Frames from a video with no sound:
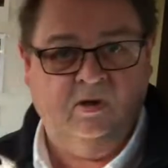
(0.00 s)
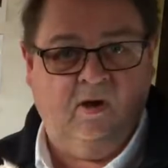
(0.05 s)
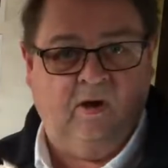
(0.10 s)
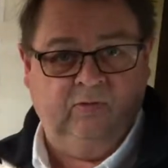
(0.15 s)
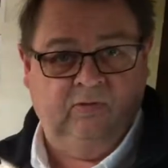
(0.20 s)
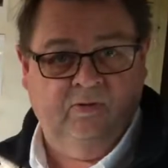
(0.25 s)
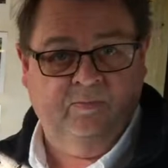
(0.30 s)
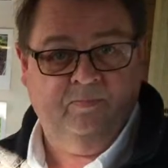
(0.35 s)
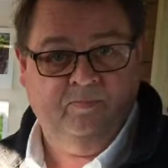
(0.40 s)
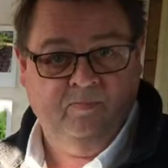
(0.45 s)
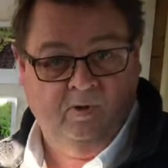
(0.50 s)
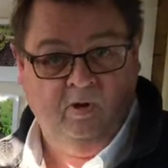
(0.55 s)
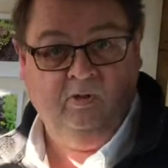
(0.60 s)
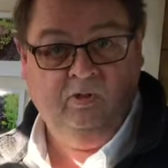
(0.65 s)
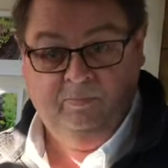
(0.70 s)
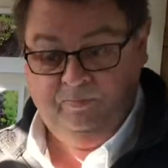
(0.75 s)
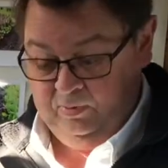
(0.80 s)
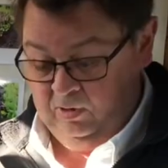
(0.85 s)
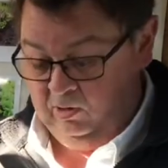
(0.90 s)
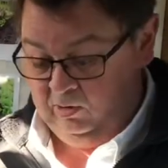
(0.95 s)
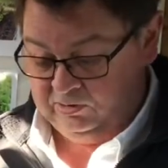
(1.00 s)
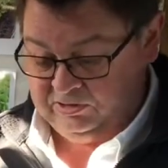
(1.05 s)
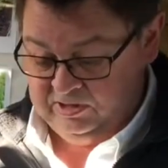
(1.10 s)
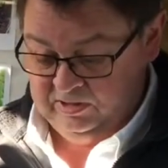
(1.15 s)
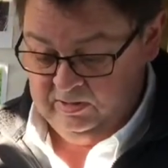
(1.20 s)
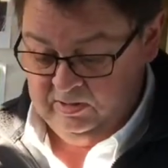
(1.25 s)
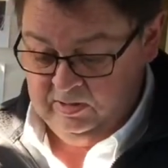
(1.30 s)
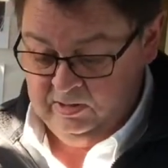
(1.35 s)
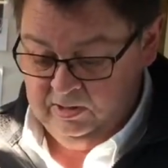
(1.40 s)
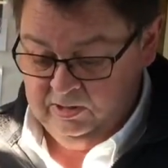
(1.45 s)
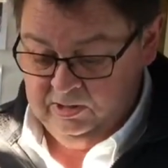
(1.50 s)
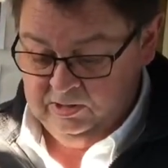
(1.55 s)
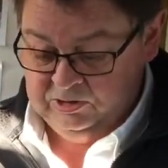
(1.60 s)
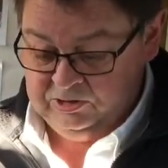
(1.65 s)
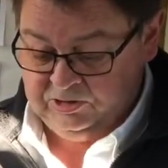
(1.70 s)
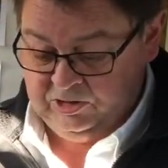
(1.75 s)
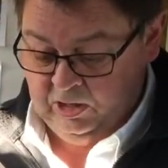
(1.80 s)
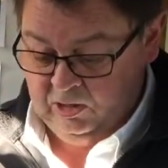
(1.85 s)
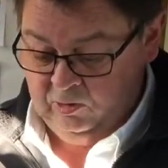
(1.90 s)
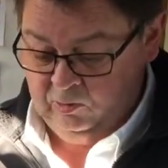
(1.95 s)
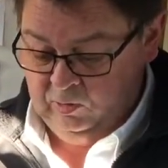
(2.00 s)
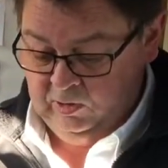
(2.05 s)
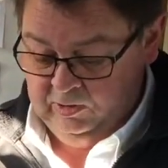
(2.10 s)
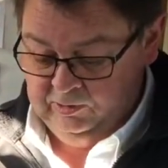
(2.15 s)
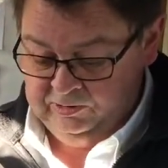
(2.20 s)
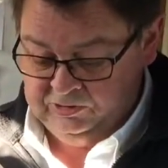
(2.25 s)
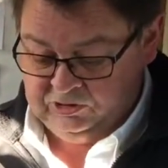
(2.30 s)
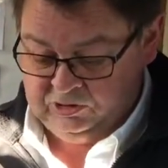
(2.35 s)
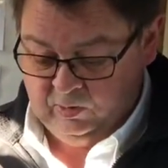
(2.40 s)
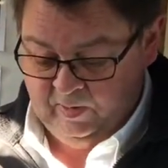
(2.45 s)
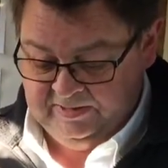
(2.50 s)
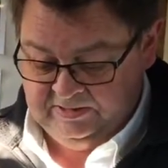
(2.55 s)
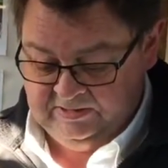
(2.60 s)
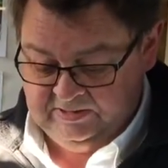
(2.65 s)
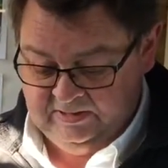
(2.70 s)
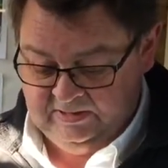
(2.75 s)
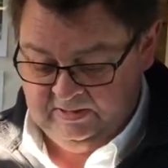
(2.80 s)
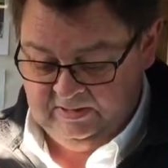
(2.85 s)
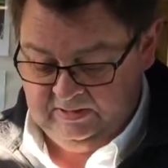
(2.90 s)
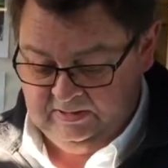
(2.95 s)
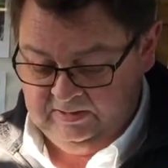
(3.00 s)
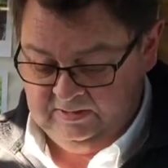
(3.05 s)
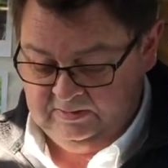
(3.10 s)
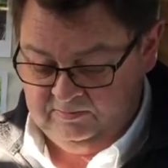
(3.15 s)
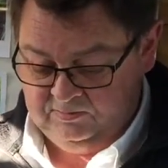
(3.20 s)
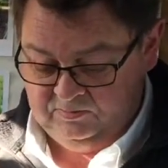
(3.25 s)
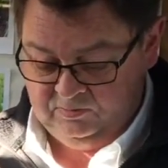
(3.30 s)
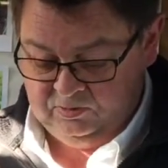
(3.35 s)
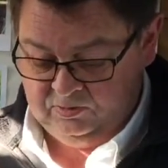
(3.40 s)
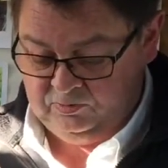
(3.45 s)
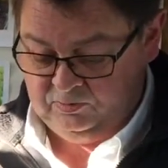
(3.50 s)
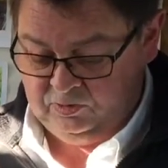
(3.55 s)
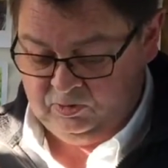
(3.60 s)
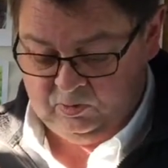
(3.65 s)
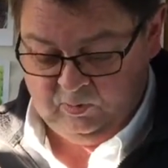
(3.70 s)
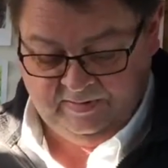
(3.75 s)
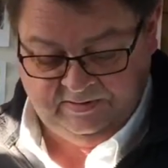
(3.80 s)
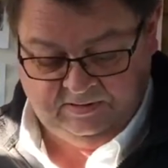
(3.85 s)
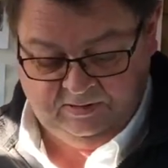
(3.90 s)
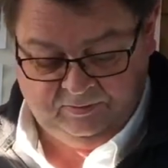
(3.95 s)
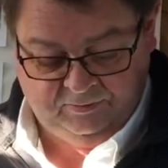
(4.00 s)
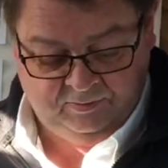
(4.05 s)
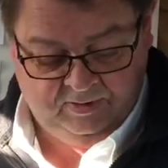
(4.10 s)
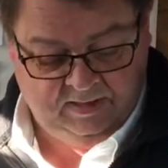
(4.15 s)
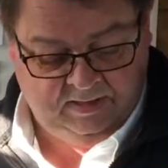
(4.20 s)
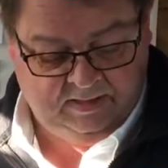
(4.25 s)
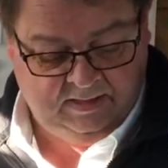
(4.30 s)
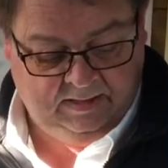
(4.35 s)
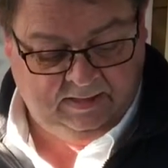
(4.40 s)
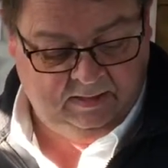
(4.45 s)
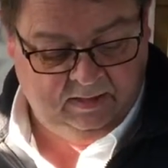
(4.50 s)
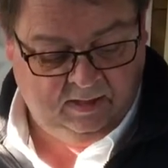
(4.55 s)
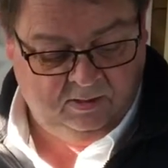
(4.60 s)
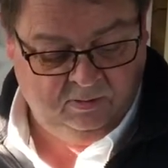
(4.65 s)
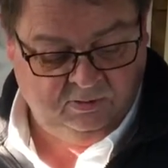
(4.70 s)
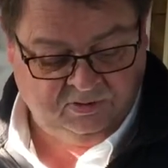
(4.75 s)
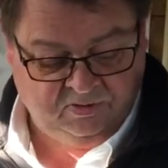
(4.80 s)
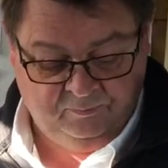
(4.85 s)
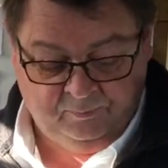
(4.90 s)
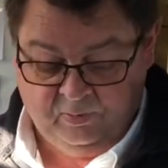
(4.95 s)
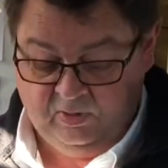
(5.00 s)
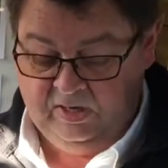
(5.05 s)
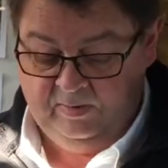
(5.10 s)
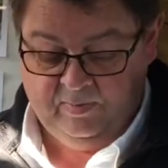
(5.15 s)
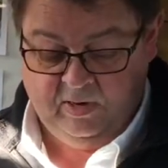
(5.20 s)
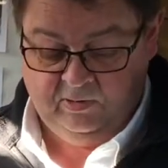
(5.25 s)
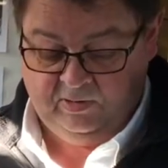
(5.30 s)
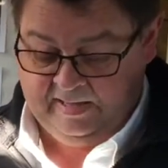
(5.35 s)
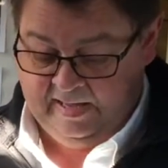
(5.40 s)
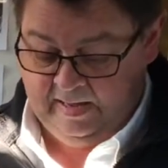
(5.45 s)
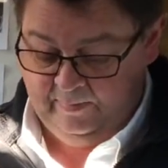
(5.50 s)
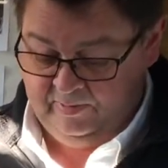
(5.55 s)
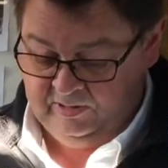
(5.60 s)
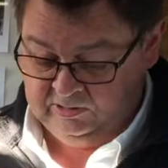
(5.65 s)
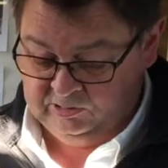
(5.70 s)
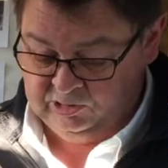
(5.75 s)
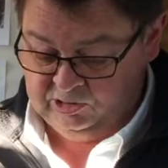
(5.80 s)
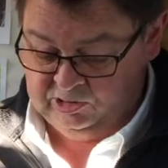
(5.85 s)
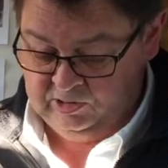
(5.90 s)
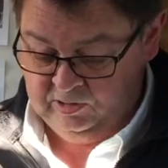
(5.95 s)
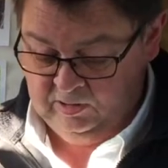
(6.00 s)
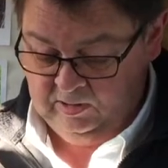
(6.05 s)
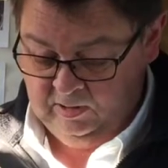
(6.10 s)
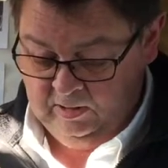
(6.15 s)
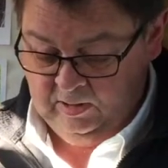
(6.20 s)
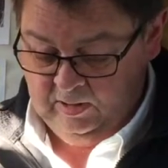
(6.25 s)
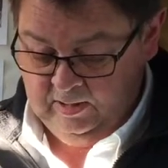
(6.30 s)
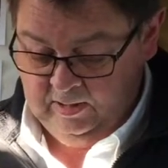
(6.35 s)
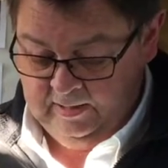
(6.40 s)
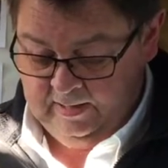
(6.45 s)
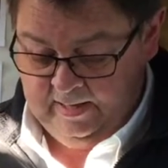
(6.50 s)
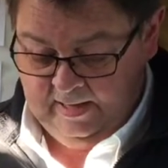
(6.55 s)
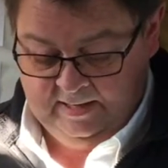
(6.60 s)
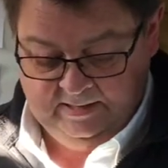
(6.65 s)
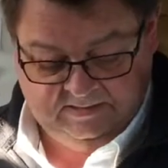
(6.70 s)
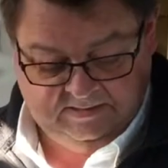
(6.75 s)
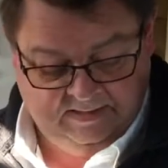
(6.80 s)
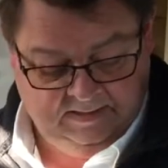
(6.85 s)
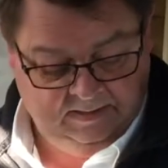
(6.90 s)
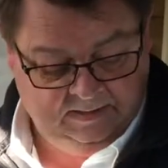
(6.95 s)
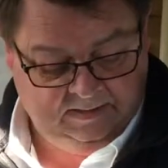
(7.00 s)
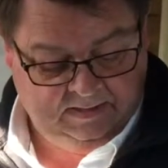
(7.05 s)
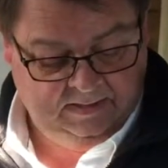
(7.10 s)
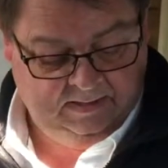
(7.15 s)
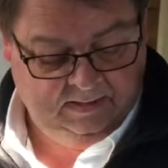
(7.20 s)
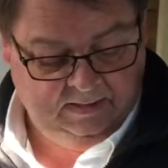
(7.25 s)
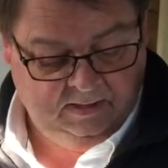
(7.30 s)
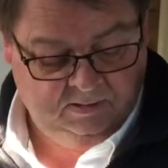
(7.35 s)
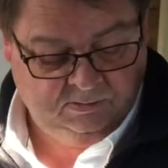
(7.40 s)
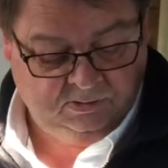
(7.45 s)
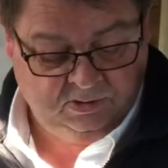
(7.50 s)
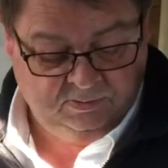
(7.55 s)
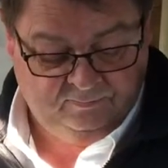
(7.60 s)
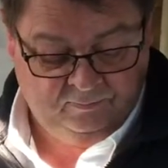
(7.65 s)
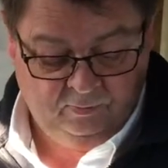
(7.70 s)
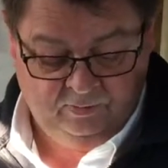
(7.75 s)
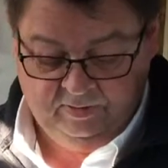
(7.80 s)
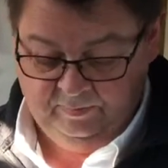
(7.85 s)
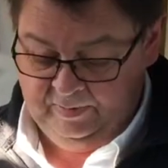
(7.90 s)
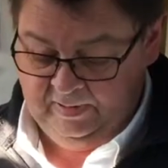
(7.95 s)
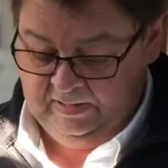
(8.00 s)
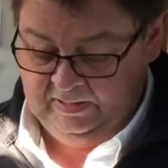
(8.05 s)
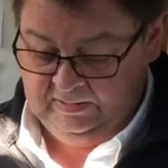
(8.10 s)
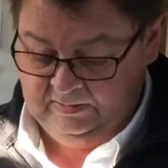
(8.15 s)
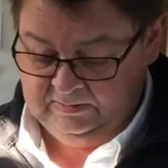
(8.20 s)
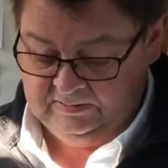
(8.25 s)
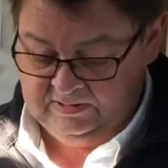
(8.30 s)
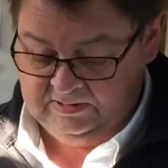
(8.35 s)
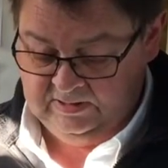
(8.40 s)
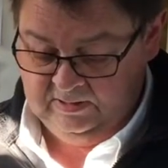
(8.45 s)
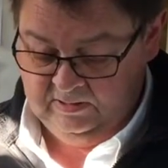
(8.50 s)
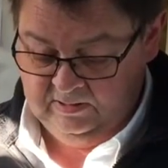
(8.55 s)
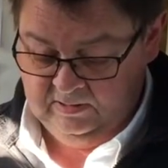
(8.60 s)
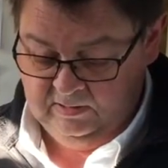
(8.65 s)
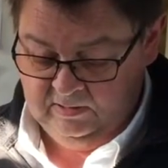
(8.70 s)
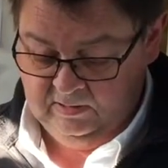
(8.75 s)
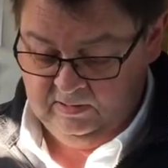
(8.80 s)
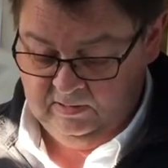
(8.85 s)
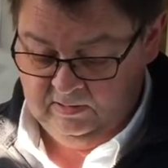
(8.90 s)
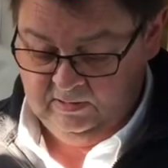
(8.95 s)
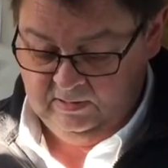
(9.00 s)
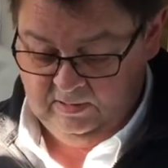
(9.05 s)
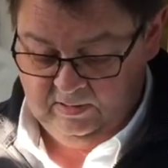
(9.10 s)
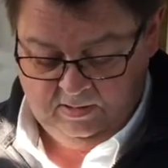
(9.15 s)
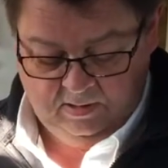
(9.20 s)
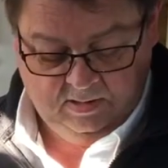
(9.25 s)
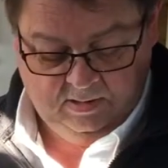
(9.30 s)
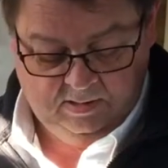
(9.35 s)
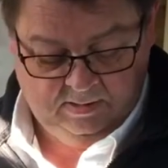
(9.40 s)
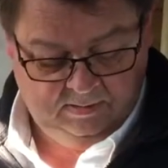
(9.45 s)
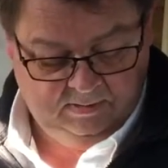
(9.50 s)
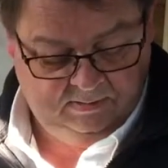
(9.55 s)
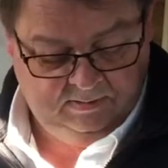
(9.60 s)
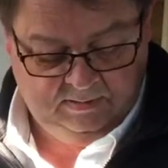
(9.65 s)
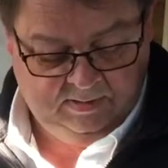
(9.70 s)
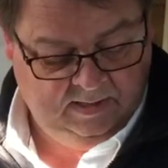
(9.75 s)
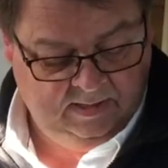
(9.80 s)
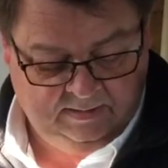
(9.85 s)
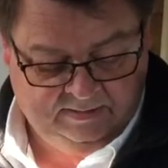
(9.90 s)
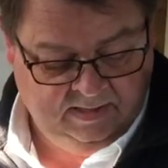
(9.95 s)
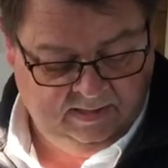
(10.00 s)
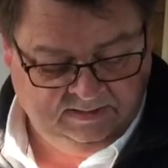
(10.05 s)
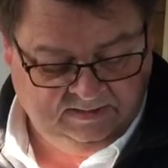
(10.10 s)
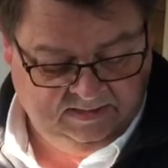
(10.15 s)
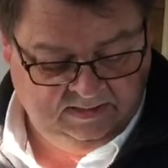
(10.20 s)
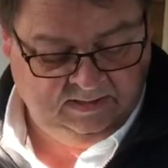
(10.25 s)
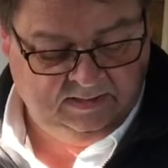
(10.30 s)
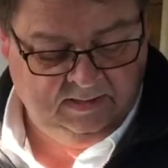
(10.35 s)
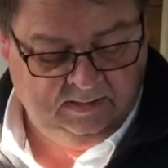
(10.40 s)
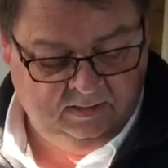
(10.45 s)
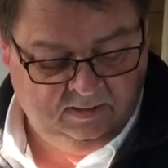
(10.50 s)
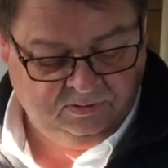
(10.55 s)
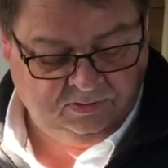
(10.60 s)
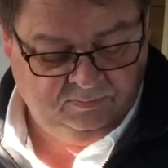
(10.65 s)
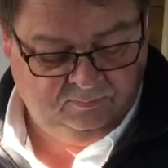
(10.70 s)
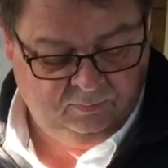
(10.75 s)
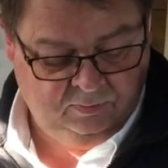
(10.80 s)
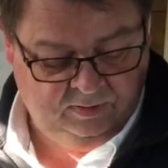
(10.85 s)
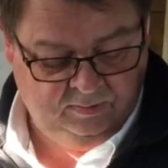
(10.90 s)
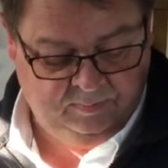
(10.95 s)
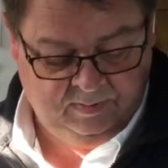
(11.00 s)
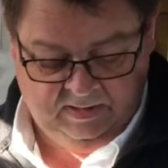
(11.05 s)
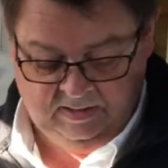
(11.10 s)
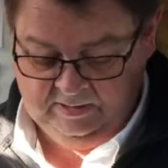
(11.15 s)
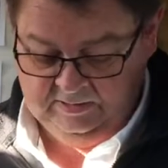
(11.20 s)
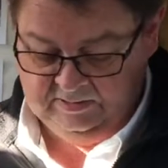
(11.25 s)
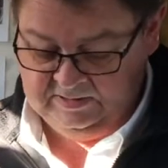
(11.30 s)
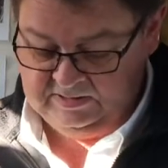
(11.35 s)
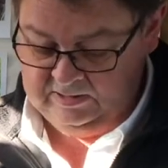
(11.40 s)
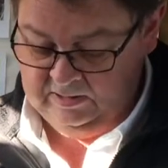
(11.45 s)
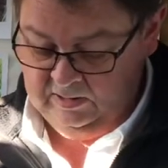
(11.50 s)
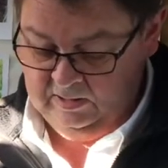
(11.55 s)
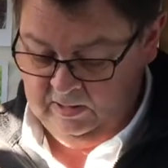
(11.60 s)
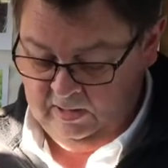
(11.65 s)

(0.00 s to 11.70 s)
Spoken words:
on the plot. So there's 23 kilos of primo cabbage, 18 kilos of runner beans, 19 kilos of runner beans,